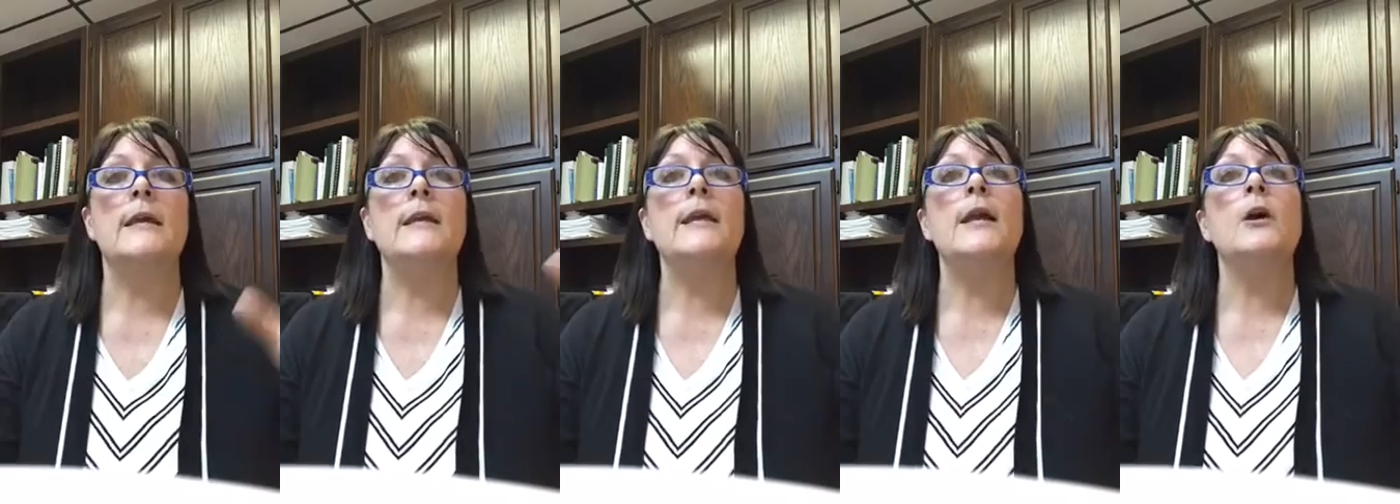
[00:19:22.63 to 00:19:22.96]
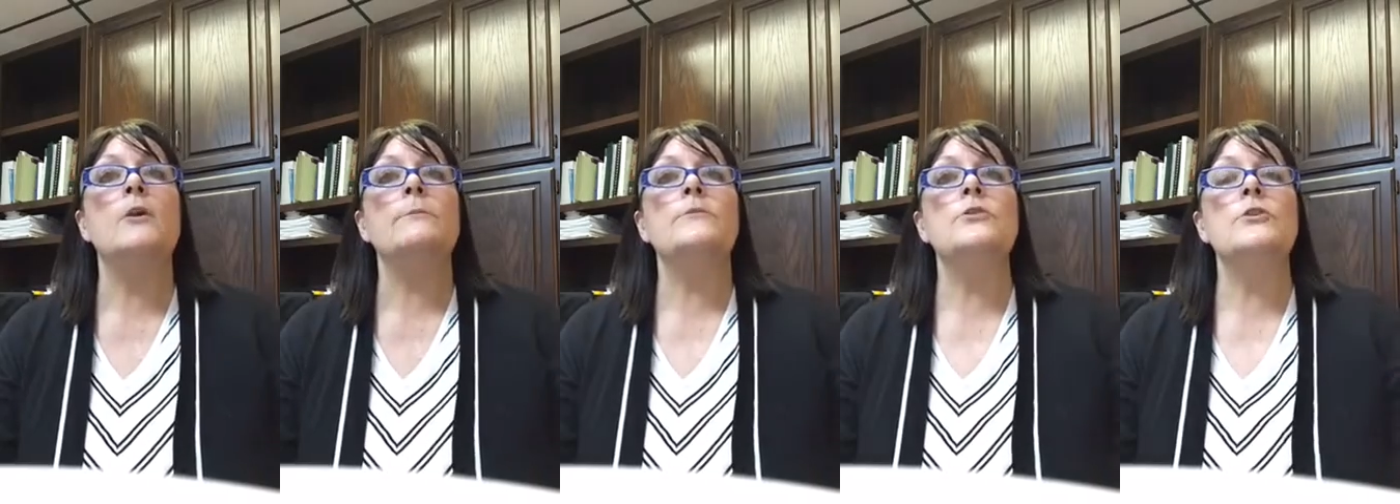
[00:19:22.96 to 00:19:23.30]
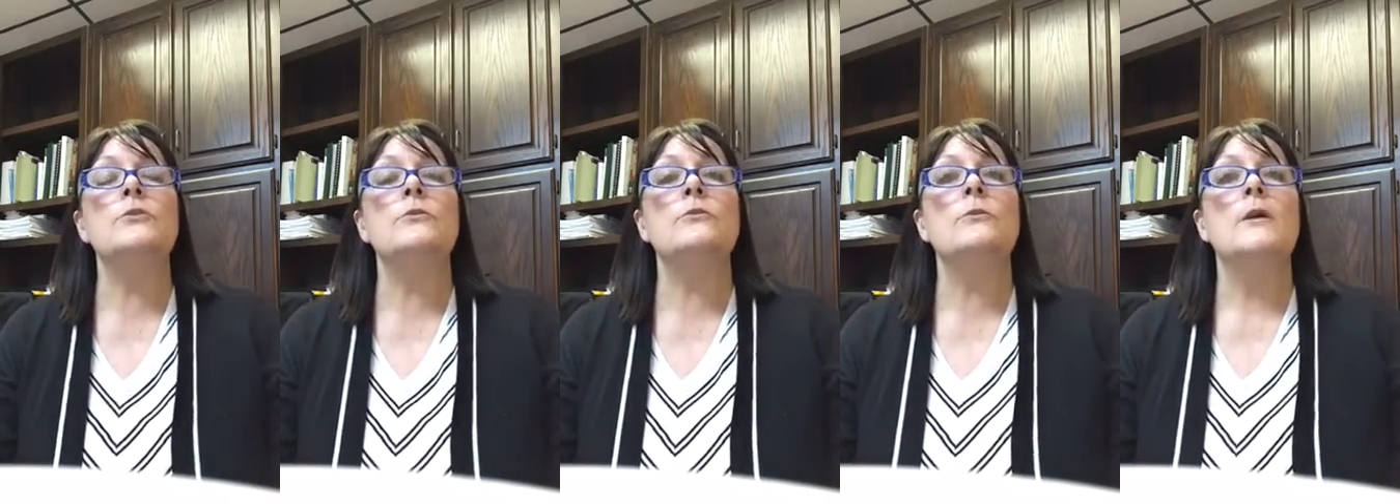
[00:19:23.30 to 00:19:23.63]
and help
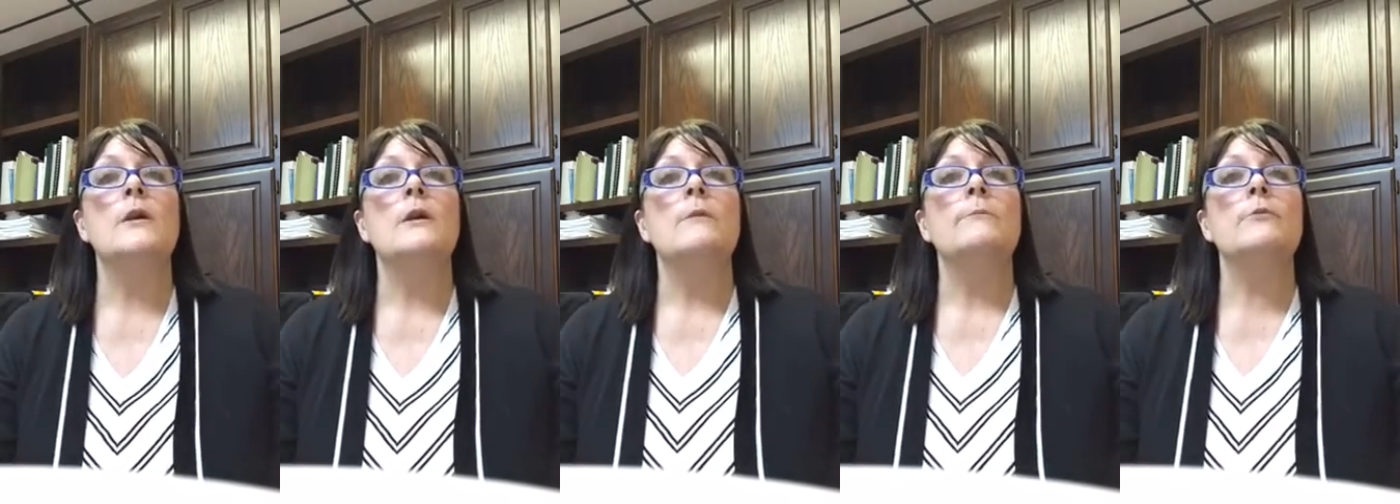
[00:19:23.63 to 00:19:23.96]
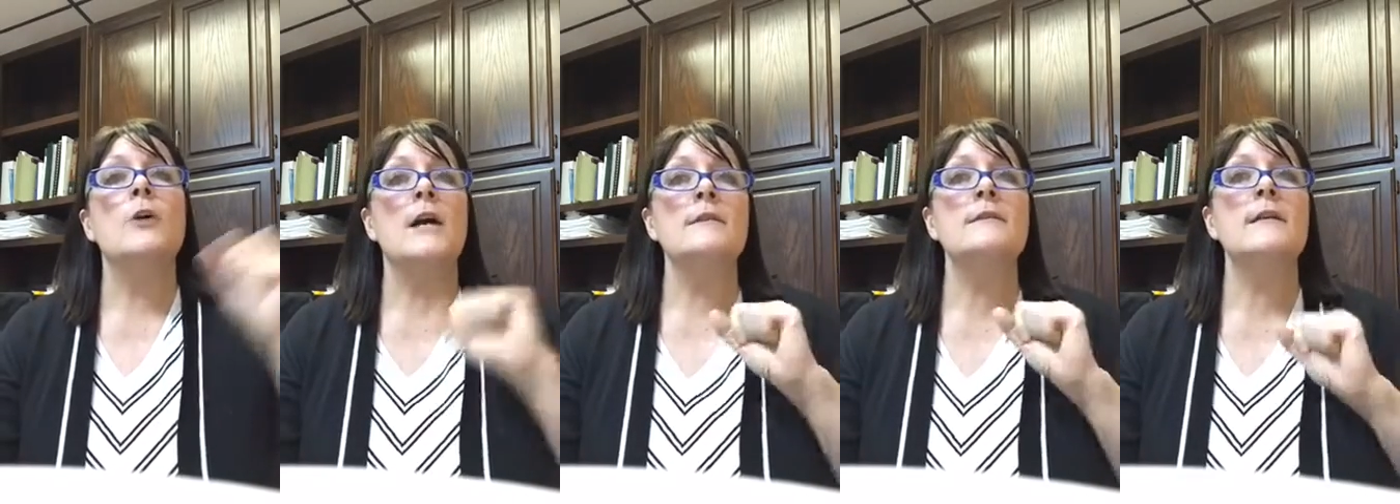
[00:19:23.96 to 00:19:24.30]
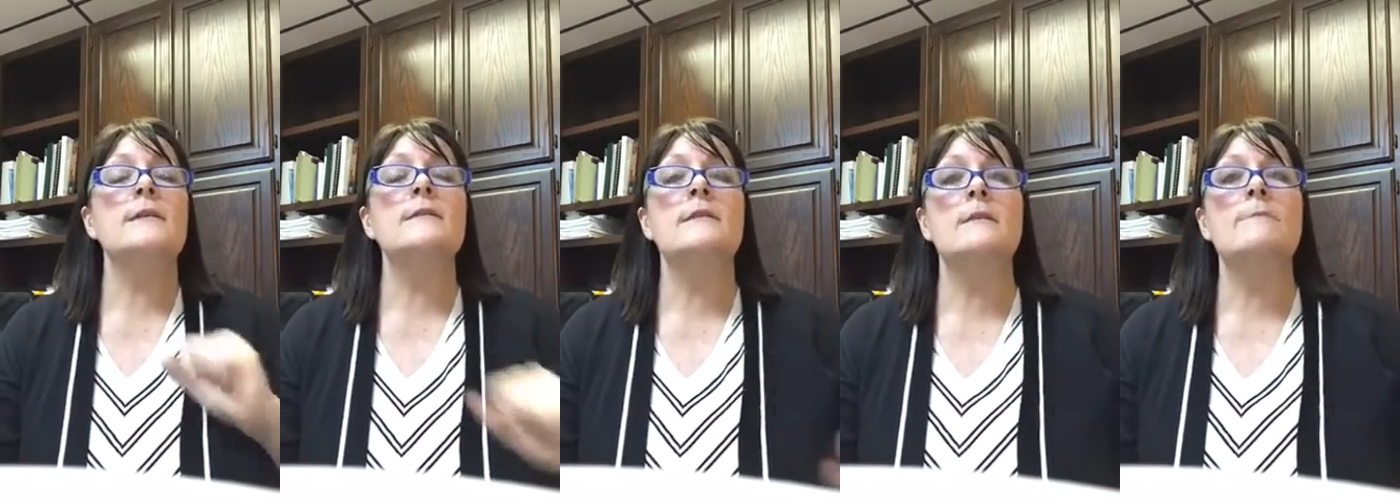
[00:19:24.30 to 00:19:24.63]
to
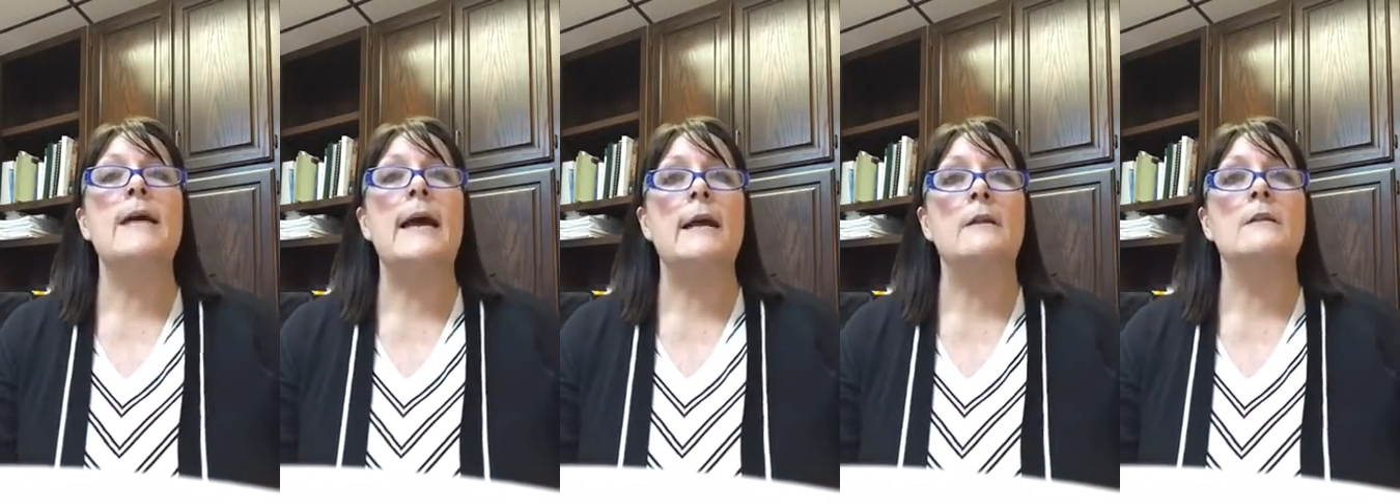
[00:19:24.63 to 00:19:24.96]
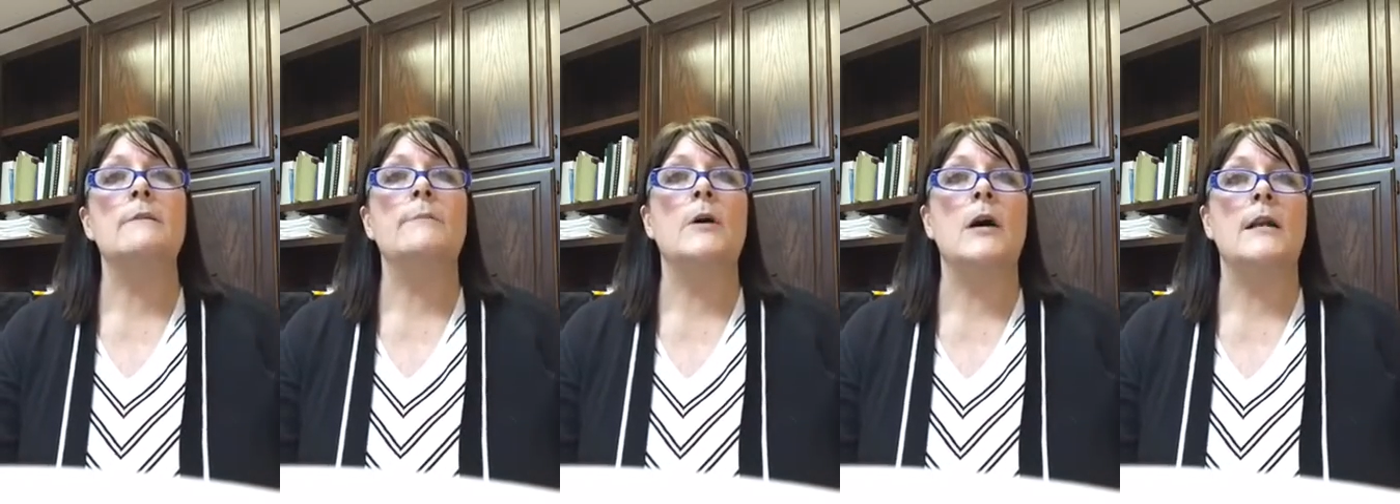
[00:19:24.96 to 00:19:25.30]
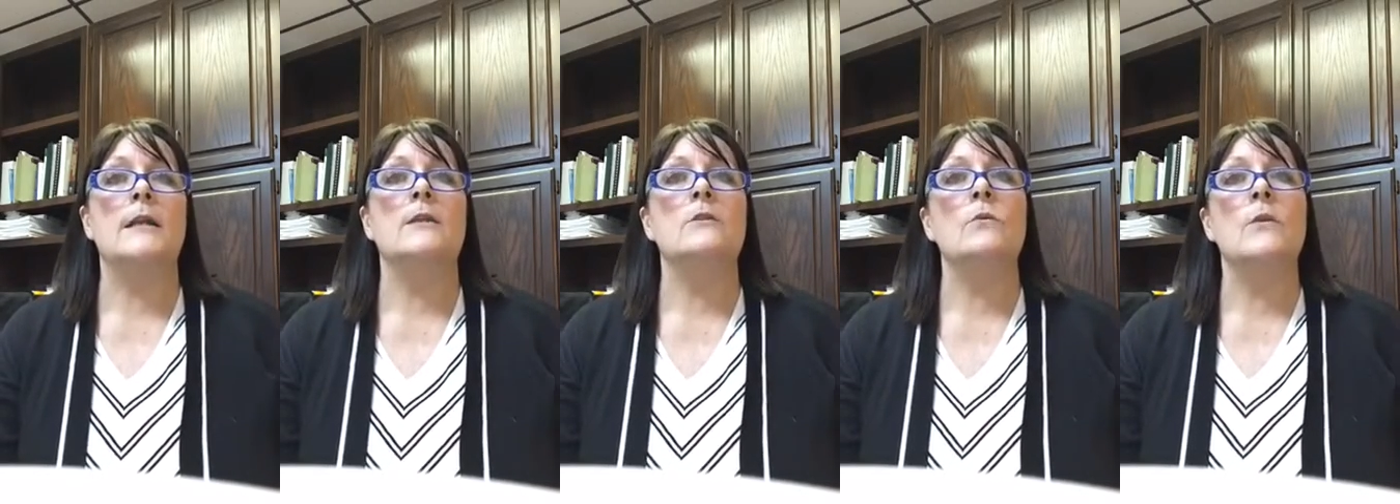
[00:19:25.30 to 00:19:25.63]
process them out of the
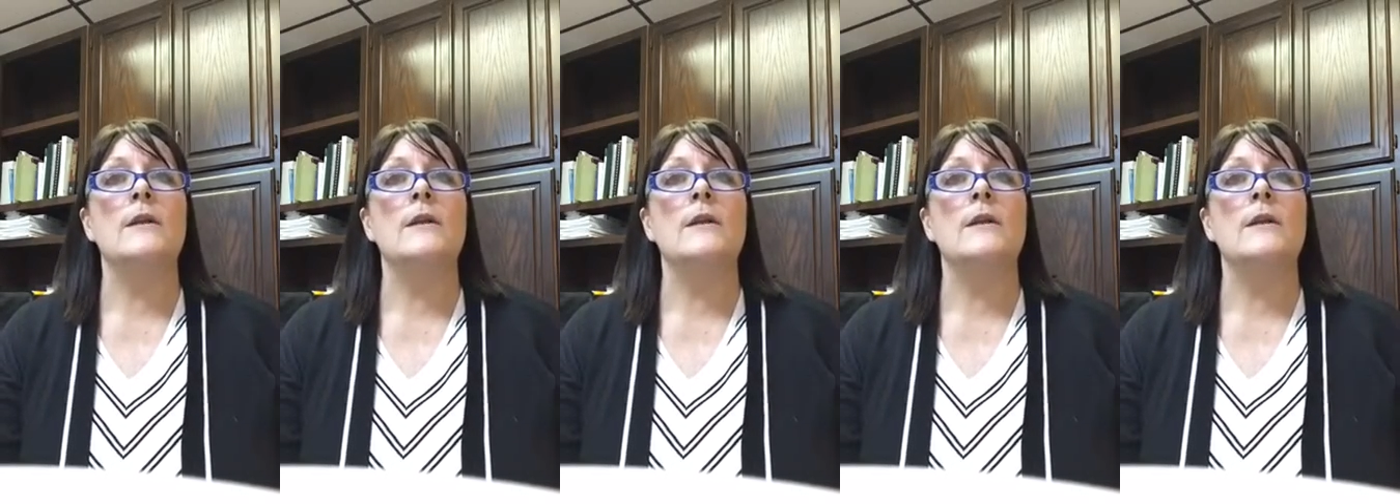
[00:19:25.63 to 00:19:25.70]
body,